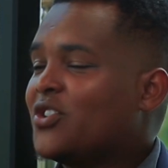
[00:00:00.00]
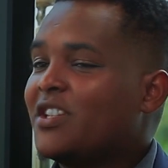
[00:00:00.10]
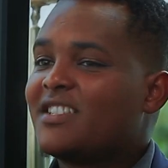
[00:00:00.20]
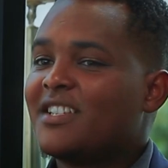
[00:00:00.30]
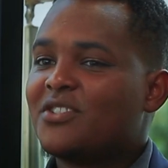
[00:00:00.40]
so
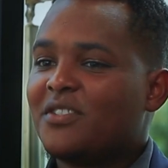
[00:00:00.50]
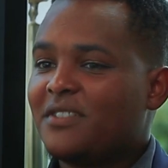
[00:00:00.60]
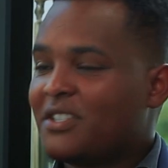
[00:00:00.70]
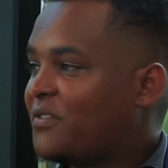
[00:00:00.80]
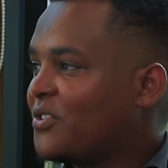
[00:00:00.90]
these things of
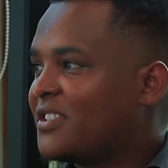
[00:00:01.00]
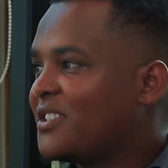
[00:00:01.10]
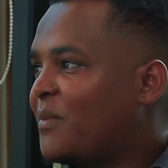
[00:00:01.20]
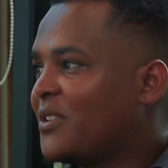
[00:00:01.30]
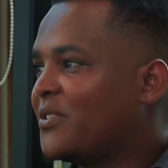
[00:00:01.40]
let's force
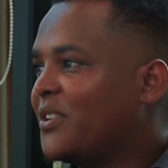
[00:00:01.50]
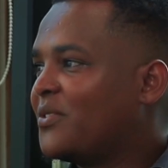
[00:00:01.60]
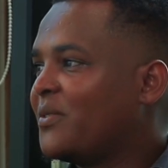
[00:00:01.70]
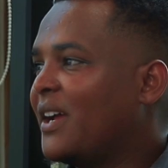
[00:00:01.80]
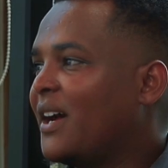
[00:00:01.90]
this person
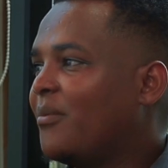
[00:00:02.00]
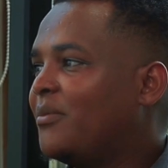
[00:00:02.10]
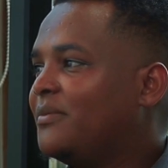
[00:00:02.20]
into rehab.